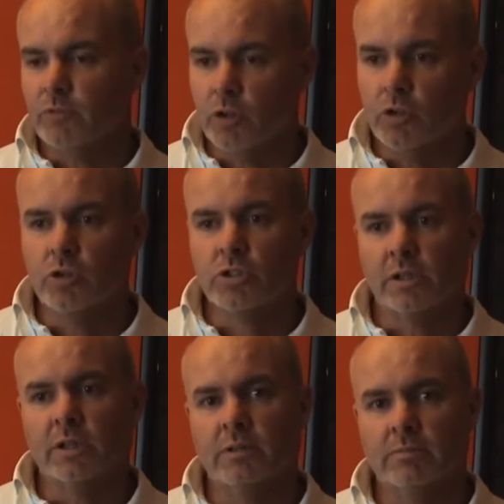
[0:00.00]
you're
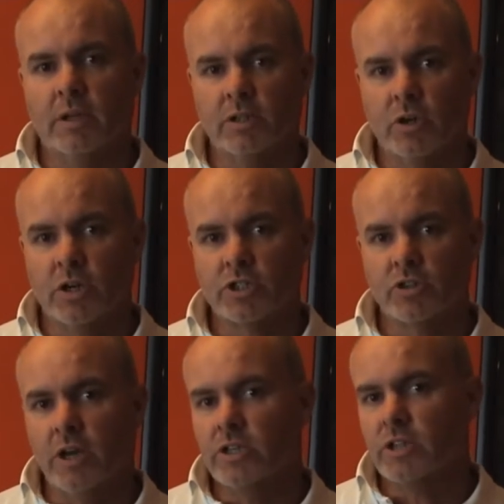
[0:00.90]
usually in dire
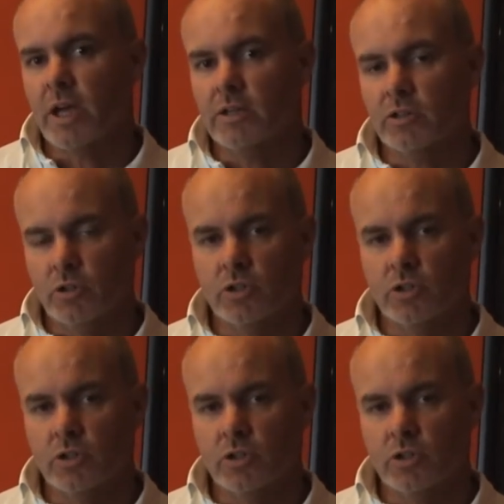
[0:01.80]
straits and you're